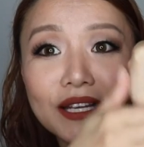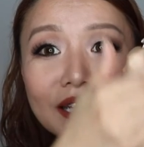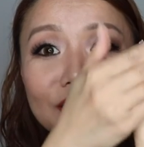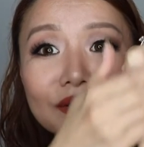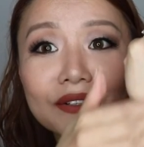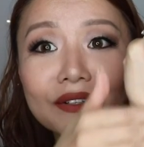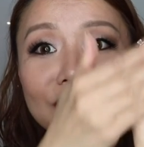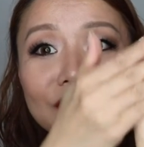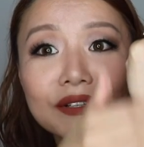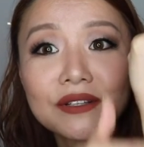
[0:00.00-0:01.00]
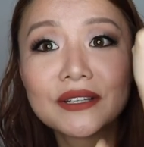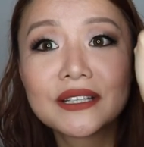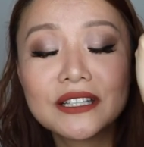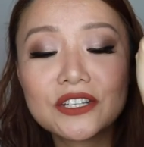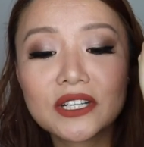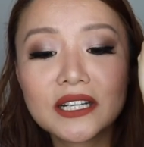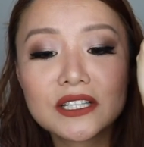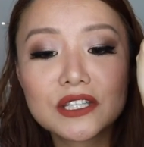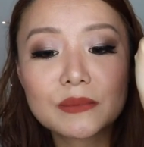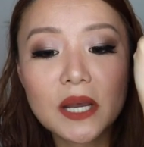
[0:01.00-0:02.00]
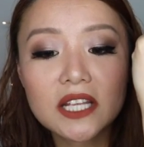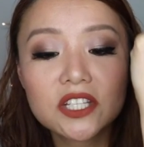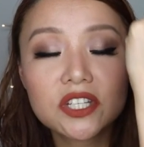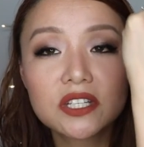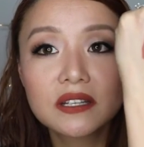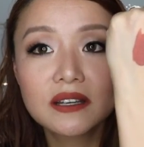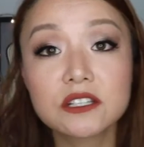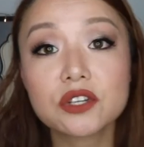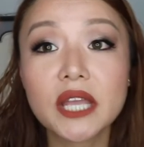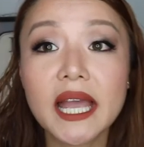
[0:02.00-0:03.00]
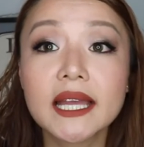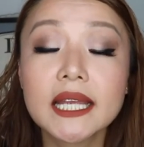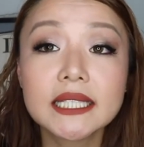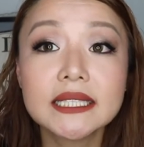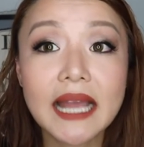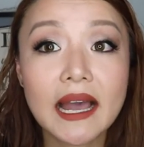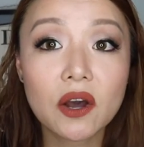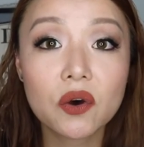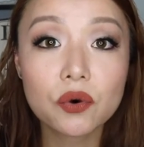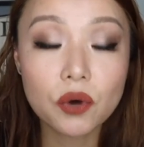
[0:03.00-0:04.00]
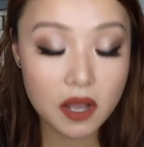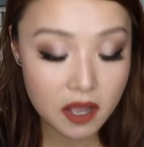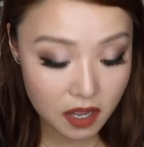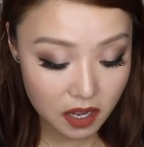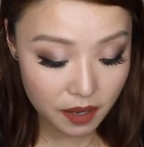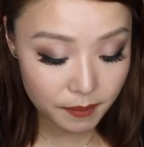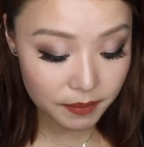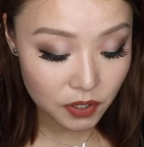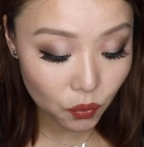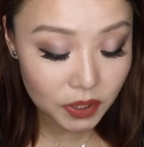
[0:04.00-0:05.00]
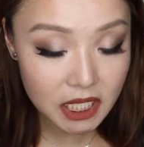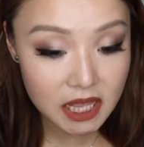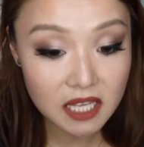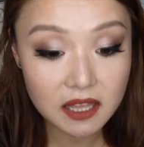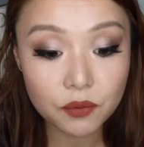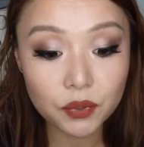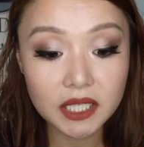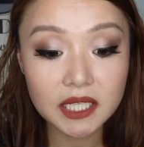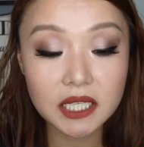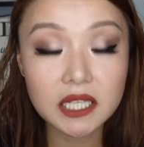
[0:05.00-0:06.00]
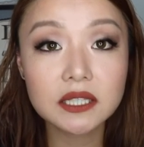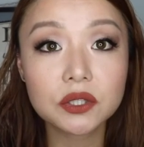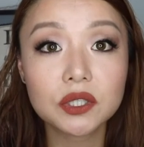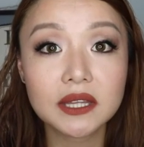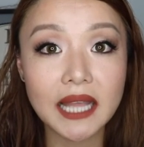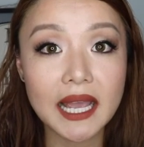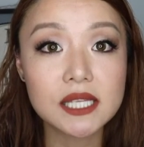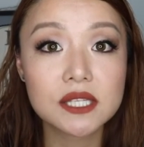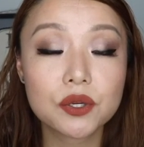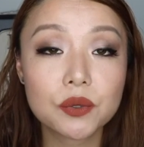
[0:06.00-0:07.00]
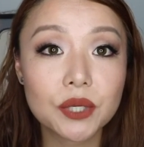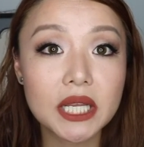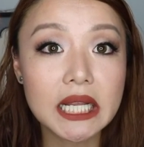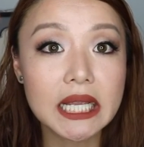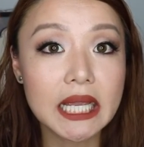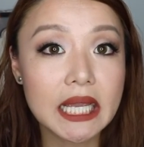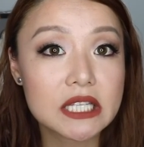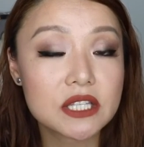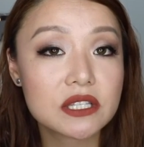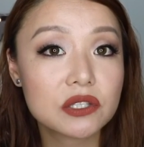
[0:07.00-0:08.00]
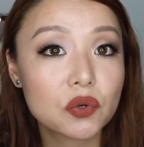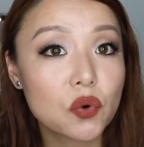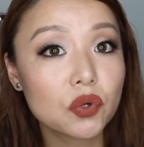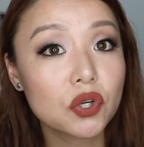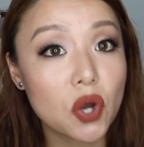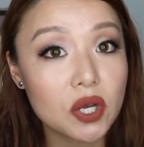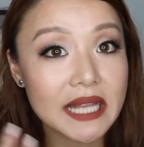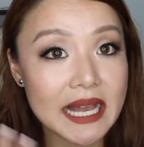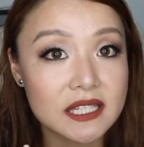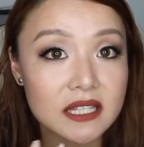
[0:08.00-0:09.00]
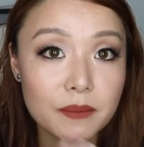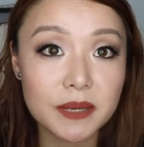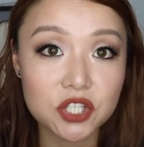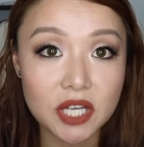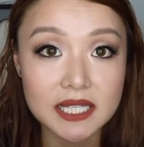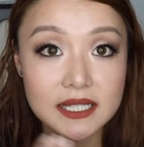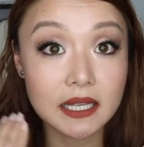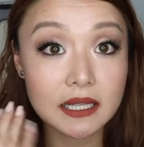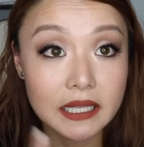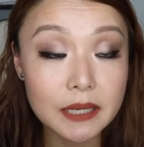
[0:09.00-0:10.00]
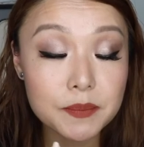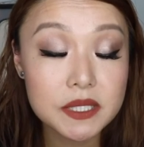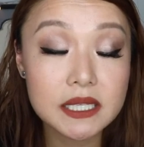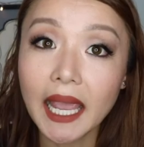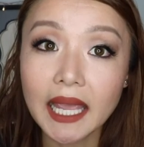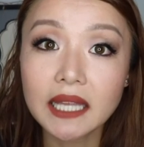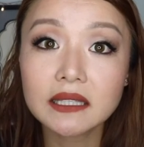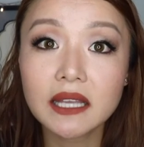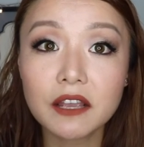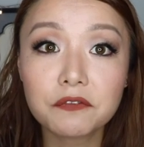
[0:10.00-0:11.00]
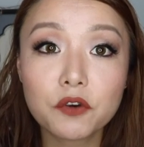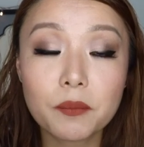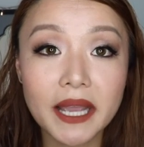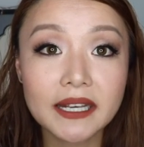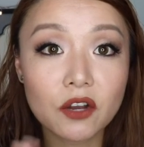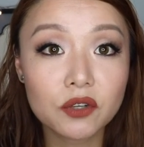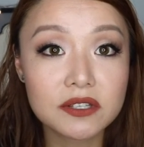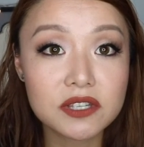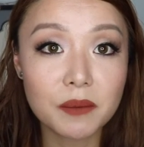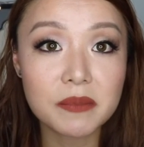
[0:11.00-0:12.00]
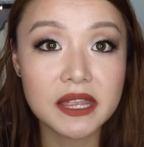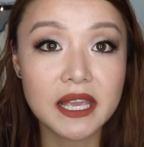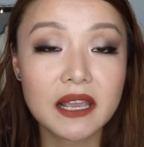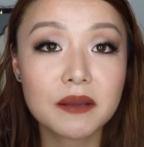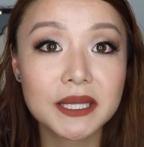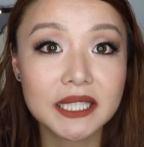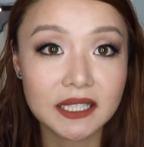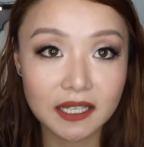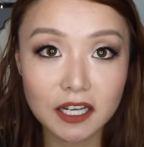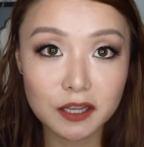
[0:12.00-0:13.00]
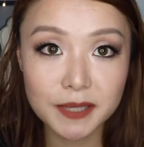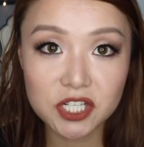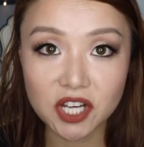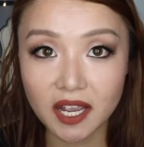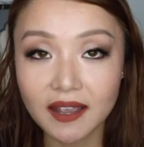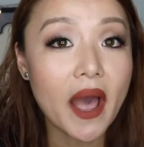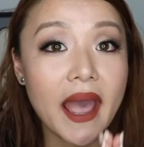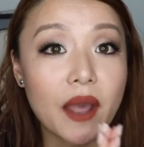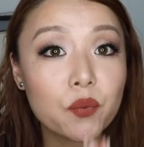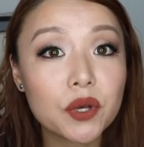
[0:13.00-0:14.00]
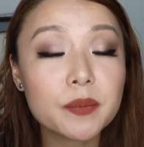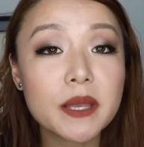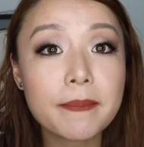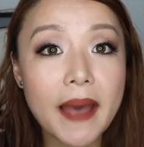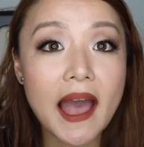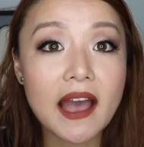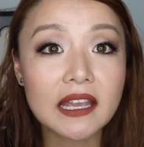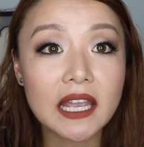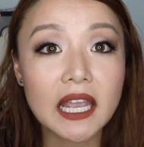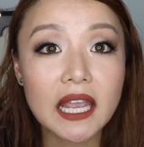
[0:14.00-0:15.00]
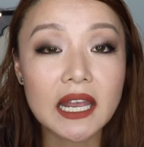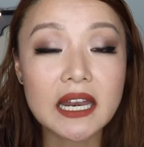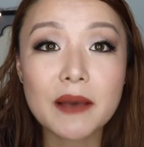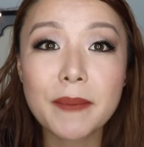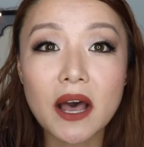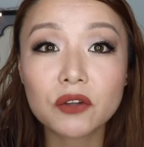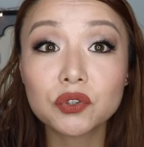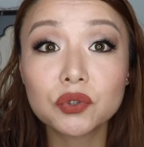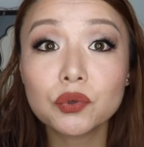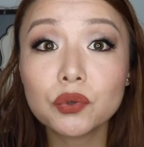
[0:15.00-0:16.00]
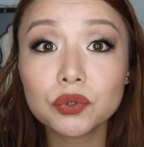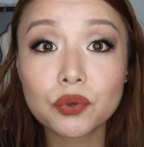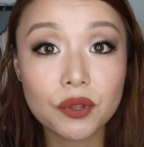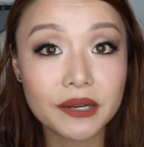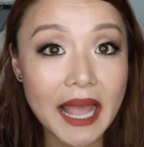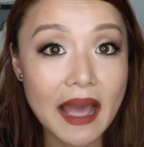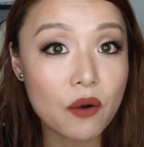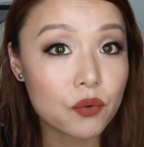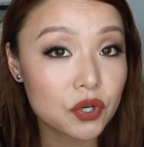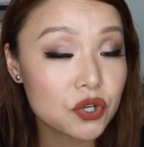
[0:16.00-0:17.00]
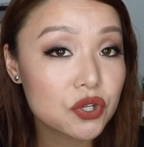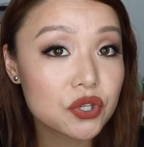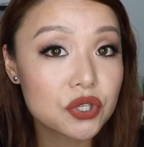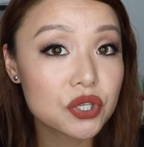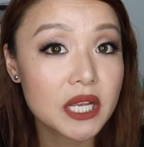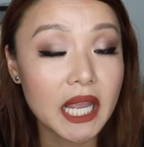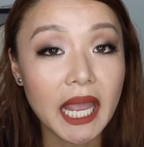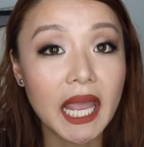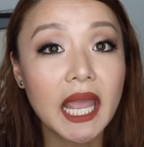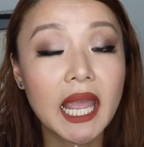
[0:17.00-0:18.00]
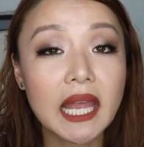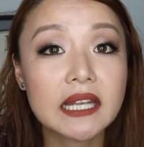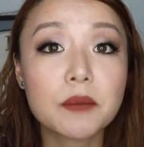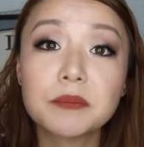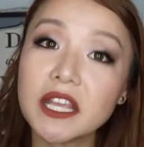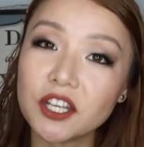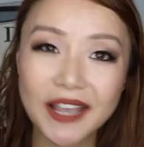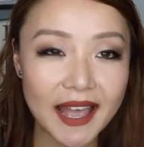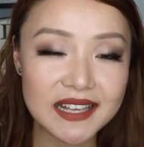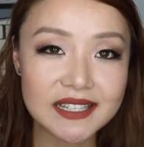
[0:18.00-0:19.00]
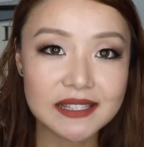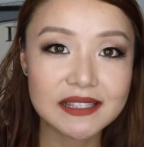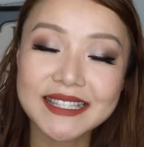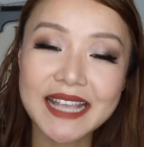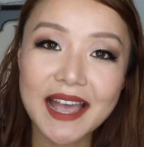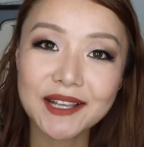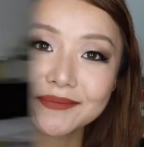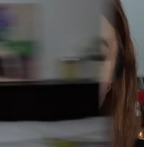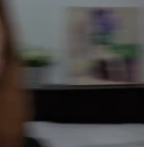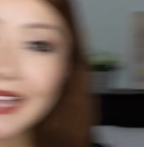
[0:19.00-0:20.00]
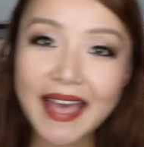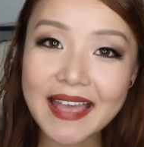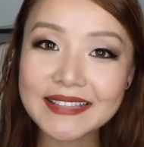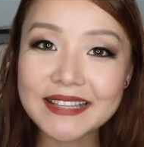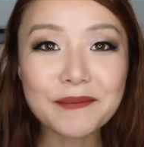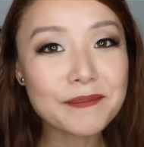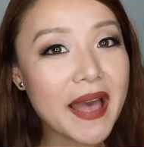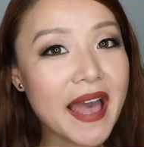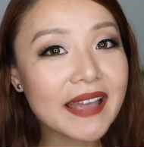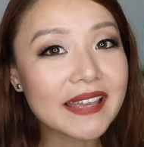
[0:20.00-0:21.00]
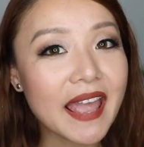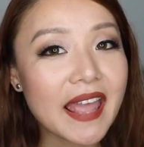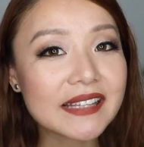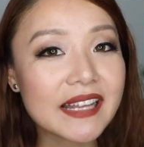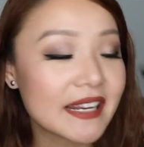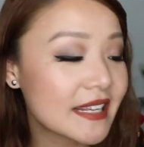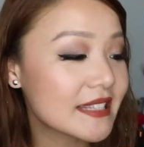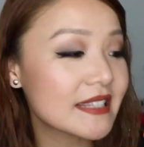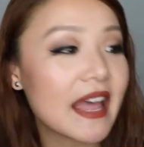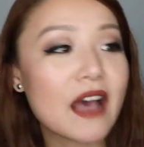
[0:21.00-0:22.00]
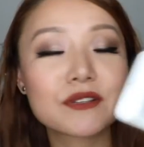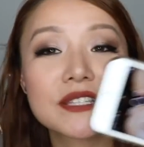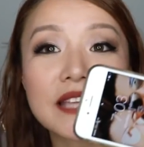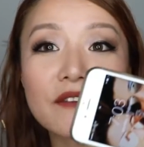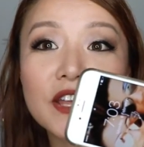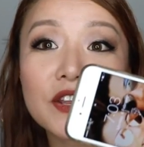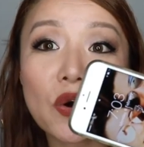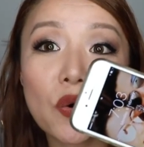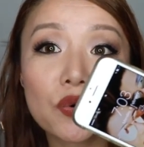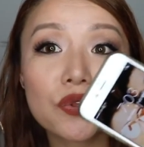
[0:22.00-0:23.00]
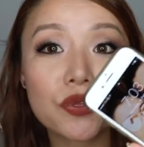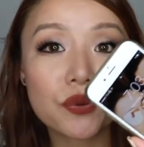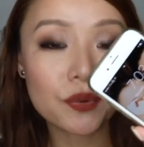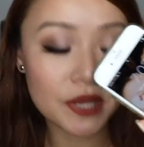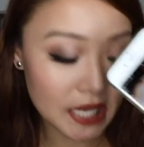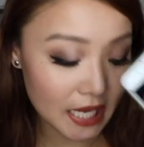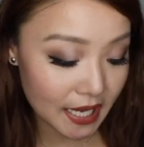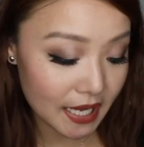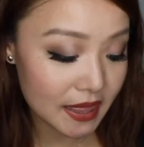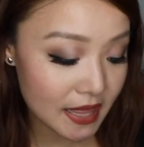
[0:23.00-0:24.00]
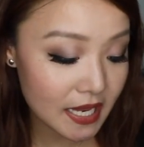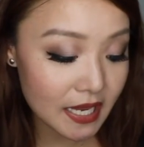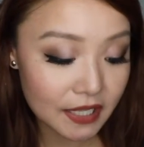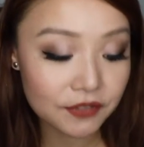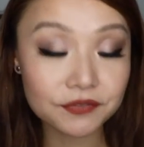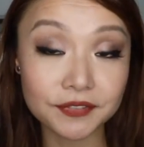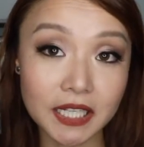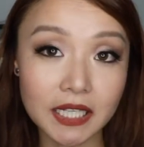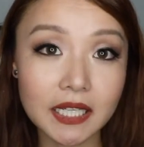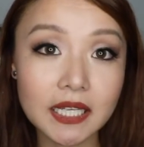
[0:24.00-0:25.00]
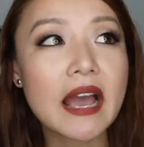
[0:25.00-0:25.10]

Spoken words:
Ayan o. Hindi siya nag-smudge. So yeah. Now, the only thing that we need to test really is kung long-lasting ba siya sa lips. And if kumain ako ng something, matatanggal ba siya. I will be back in about 2 to 3 hours. And update you guys. See ya! Hi guys, I'm back and it is now 7:03 in the evening.